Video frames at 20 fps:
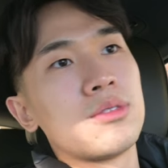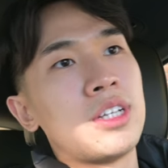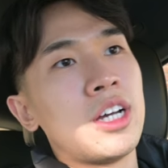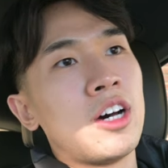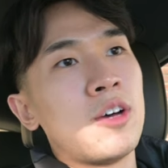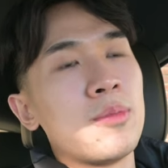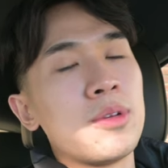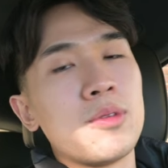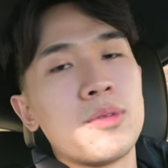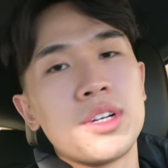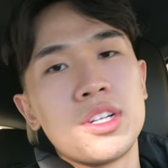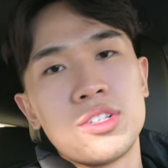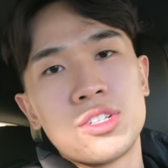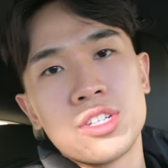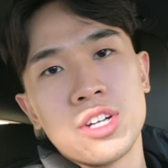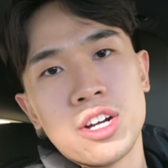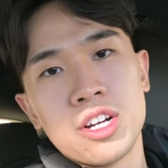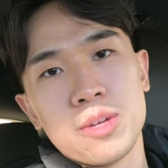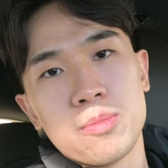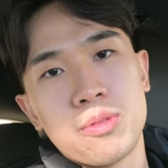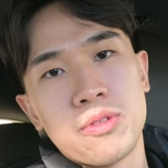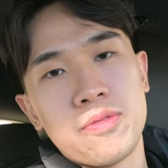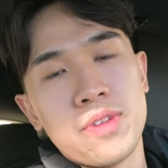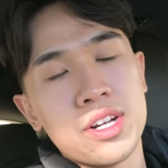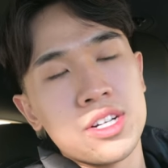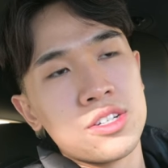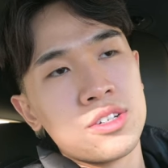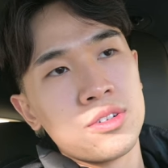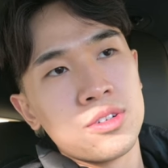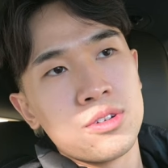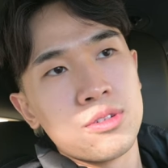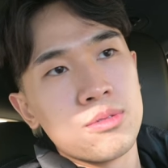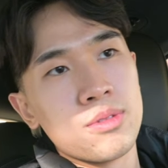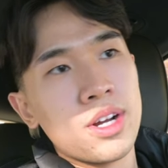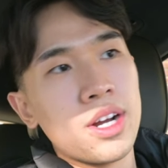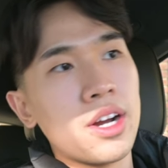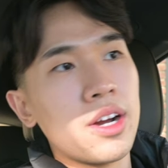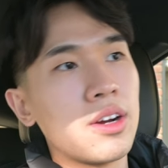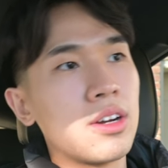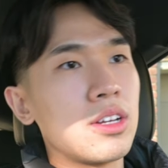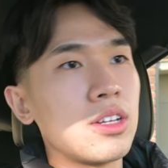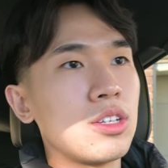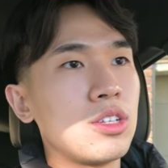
tell me, when you start your professional career,